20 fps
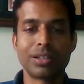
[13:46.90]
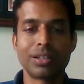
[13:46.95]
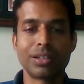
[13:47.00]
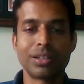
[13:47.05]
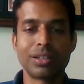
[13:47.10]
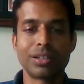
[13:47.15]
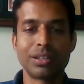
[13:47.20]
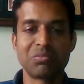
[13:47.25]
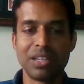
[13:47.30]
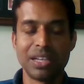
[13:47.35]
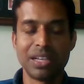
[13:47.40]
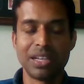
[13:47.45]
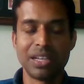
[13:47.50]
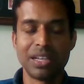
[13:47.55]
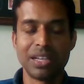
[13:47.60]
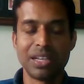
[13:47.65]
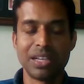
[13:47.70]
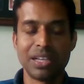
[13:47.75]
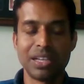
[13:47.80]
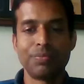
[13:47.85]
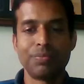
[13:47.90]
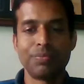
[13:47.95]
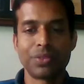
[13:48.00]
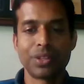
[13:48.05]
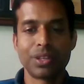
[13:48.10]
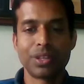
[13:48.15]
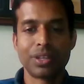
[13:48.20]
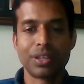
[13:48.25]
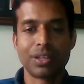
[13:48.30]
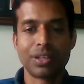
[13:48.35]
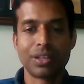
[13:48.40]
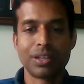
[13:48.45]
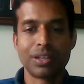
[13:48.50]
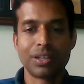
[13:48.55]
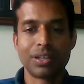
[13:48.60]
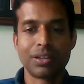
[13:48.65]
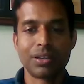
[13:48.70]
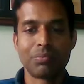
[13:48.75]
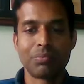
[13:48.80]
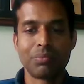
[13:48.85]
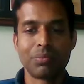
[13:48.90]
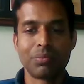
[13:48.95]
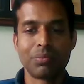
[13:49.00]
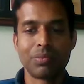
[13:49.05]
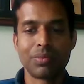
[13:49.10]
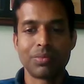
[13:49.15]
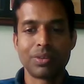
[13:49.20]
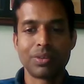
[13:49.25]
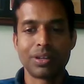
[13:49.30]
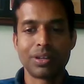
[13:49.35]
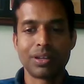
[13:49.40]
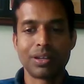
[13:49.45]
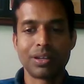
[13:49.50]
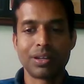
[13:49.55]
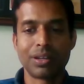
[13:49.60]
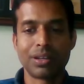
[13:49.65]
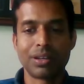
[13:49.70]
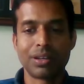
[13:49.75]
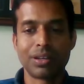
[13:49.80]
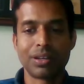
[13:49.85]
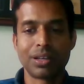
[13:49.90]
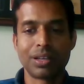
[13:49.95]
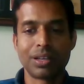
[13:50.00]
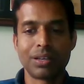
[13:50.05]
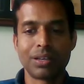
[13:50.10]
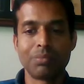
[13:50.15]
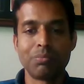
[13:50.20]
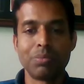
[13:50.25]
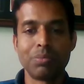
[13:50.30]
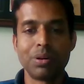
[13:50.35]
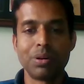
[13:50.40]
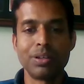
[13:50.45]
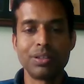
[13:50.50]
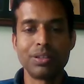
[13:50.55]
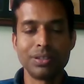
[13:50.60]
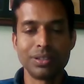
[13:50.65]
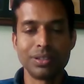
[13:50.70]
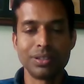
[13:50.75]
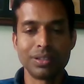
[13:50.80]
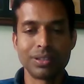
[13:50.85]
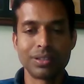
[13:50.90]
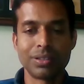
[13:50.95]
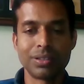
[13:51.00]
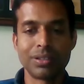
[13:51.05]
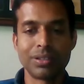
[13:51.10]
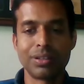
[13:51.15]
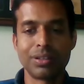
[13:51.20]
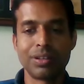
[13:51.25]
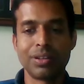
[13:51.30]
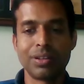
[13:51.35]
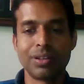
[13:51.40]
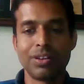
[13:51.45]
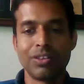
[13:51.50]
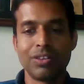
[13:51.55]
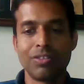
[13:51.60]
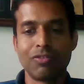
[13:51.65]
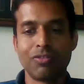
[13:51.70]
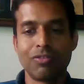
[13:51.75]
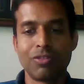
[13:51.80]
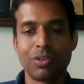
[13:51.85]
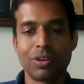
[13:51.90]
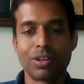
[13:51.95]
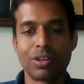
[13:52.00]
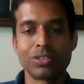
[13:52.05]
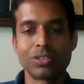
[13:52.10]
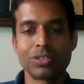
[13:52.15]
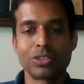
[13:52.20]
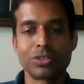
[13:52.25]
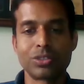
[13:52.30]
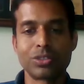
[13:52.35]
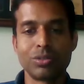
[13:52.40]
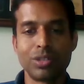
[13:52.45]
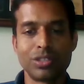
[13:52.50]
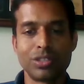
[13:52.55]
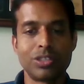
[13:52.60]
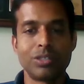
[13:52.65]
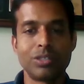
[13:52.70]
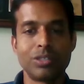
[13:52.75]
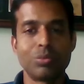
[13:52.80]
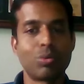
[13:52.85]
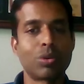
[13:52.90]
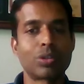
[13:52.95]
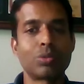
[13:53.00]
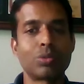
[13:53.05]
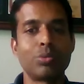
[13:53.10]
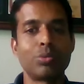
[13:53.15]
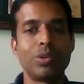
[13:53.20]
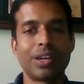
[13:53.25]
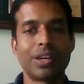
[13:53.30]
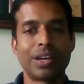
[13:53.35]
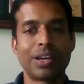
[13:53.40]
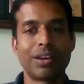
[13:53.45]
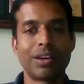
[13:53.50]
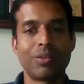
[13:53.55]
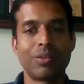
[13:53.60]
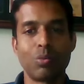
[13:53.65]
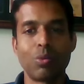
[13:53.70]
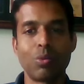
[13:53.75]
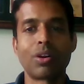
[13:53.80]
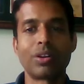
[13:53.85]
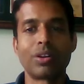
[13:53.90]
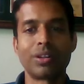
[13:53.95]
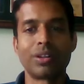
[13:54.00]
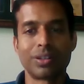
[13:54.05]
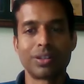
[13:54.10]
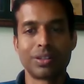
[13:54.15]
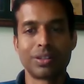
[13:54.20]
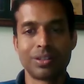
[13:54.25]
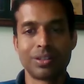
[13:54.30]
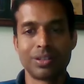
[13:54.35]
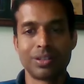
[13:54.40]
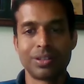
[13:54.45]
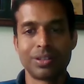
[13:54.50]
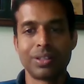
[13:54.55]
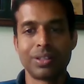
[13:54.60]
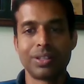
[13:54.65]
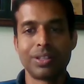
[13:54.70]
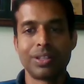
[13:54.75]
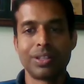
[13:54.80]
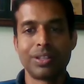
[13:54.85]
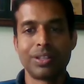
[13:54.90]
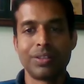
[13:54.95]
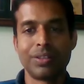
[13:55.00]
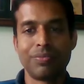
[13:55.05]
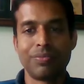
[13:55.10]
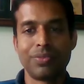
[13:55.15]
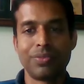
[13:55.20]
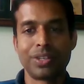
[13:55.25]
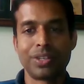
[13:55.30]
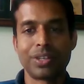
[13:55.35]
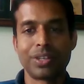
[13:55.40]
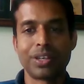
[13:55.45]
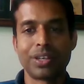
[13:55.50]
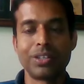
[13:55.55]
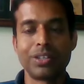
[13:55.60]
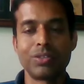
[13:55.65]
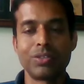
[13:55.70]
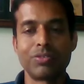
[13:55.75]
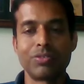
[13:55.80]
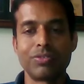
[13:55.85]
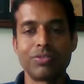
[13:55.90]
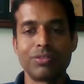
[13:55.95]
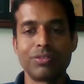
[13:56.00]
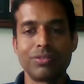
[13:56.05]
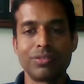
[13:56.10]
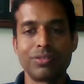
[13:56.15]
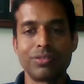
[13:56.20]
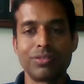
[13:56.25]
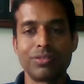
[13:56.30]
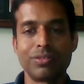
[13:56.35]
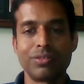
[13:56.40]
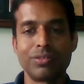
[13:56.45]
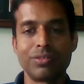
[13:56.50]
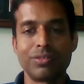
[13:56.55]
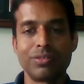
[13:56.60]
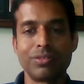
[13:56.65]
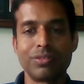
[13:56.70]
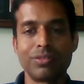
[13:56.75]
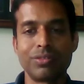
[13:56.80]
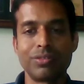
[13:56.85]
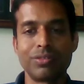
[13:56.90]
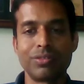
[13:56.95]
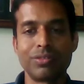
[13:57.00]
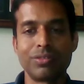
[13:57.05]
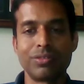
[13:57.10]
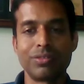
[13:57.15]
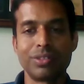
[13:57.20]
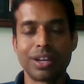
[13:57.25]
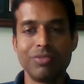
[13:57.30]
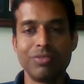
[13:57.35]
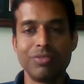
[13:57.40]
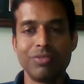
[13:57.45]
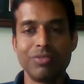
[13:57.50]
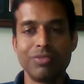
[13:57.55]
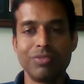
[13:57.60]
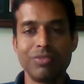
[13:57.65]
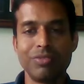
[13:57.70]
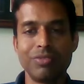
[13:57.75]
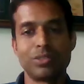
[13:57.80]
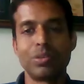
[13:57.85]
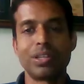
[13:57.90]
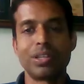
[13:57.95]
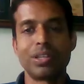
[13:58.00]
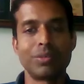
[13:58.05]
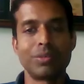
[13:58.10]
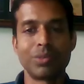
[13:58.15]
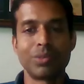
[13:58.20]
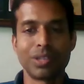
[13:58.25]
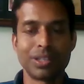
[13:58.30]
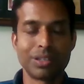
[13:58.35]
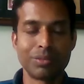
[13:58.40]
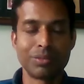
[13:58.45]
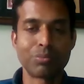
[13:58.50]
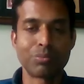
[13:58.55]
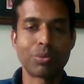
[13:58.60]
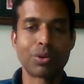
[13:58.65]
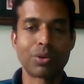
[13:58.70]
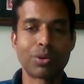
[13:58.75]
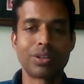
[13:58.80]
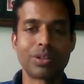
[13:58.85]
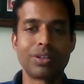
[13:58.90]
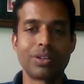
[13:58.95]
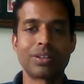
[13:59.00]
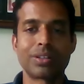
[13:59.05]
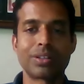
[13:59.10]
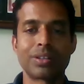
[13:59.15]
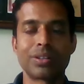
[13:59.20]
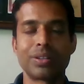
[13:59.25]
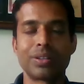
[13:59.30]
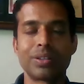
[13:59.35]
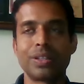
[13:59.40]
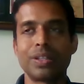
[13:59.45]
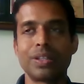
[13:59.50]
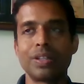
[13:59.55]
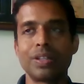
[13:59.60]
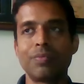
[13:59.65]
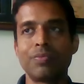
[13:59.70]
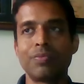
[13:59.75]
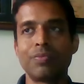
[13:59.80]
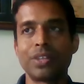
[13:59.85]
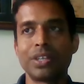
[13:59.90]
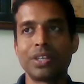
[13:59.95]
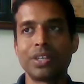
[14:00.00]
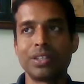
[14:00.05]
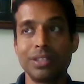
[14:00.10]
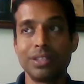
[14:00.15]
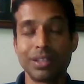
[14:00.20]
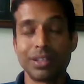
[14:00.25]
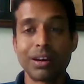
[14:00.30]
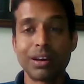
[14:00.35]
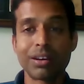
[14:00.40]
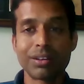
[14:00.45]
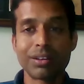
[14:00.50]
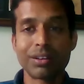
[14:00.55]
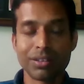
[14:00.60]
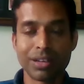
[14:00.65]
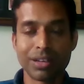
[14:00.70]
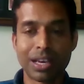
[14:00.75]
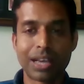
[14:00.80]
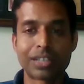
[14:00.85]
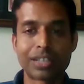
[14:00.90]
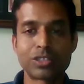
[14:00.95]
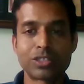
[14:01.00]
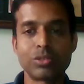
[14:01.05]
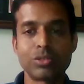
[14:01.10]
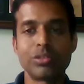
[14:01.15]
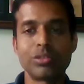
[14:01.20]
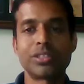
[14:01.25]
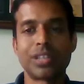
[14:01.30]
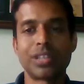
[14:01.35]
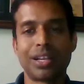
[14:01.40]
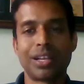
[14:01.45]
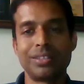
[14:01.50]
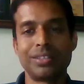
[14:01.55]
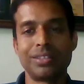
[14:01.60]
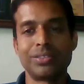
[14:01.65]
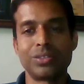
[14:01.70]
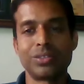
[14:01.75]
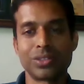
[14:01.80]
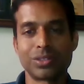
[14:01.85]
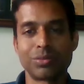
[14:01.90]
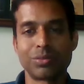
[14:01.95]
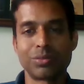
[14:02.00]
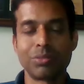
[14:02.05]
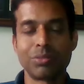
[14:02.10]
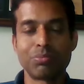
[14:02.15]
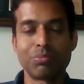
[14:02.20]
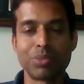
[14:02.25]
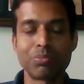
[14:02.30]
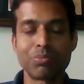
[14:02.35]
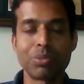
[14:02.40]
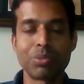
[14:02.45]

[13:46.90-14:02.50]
never a burden for us to achieve what we want. The kind of drive we have is very, very important. There are actual challenges when